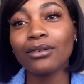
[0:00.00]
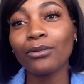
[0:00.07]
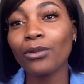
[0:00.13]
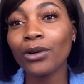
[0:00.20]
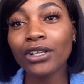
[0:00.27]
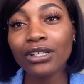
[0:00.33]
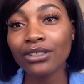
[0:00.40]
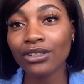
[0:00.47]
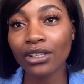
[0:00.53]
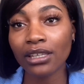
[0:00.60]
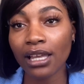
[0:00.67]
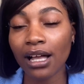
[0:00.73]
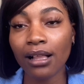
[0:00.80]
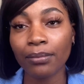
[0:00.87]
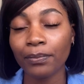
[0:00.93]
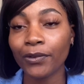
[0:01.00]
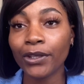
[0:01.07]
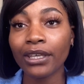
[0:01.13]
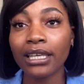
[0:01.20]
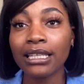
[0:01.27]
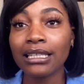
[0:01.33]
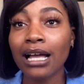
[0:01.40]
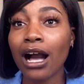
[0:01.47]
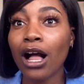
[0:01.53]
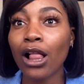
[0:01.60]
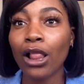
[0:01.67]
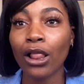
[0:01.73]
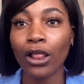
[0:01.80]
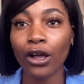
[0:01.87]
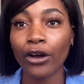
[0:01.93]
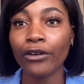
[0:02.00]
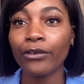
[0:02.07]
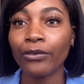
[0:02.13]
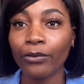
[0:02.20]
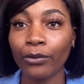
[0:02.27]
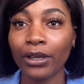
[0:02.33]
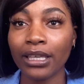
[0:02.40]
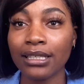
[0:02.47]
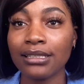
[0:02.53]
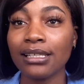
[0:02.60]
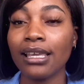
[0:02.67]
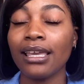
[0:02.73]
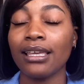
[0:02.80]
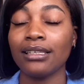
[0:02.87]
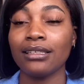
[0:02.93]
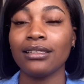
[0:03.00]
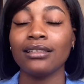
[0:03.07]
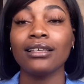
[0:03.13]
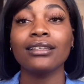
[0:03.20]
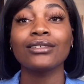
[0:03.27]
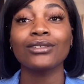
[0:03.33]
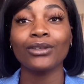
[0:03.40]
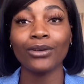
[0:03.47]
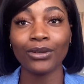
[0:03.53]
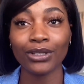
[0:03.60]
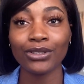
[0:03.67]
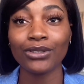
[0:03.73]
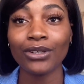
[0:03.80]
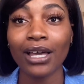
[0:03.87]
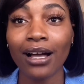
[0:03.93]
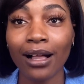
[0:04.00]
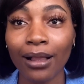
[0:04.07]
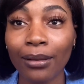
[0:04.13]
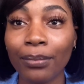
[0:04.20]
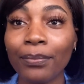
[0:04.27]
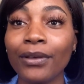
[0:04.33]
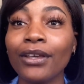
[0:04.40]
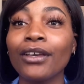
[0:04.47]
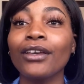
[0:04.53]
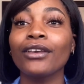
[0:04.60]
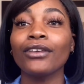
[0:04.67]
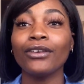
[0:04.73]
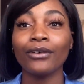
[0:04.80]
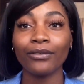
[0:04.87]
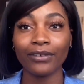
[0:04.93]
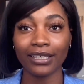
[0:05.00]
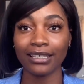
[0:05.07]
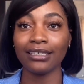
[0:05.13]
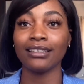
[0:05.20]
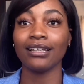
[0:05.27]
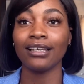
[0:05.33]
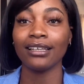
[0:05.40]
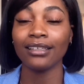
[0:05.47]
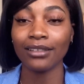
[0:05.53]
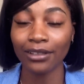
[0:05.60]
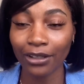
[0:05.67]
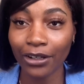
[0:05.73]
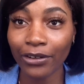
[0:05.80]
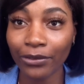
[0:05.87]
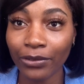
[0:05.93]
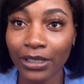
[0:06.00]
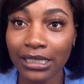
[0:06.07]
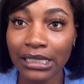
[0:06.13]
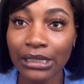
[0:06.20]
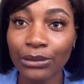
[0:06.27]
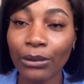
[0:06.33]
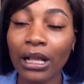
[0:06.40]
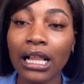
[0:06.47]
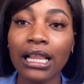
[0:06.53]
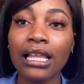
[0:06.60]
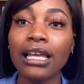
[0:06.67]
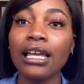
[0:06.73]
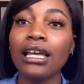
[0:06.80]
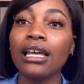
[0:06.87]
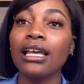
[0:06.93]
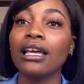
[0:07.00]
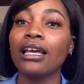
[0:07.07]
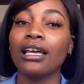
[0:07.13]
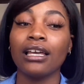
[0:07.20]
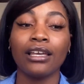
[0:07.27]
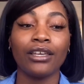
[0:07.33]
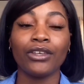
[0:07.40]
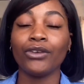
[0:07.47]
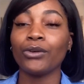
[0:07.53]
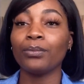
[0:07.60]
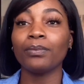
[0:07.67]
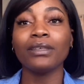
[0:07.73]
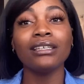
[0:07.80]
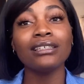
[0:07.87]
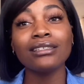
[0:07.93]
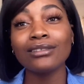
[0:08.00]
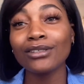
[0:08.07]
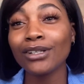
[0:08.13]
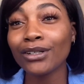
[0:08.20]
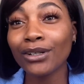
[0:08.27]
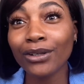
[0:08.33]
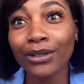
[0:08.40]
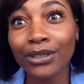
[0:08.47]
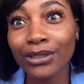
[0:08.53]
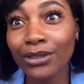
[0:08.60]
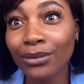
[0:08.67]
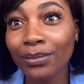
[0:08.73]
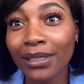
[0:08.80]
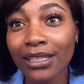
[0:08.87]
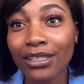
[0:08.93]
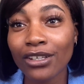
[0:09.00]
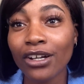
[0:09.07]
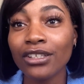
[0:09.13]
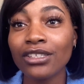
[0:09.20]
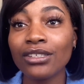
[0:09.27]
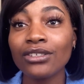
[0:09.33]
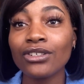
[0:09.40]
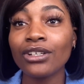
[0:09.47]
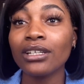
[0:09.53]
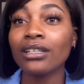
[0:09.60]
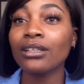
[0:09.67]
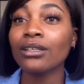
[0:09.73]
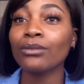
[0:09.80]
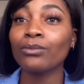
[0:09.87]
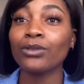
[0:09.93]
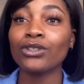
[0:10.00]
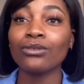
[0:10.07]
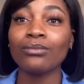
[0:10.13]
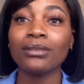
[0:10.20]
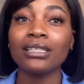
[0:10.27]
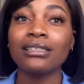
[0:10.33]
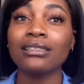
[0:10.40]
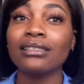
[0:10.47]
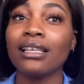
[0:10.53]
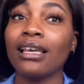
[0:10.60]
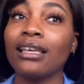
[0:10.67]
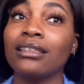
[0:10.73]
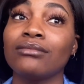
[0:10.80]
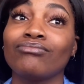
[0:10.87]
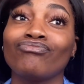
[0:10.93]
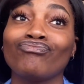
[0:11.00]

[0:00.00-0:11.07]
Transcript: water is going to help you in a lot of ways, and it's going to help your vagina in a lot of ways as well. Your pee is not going to be as concentrated, which means that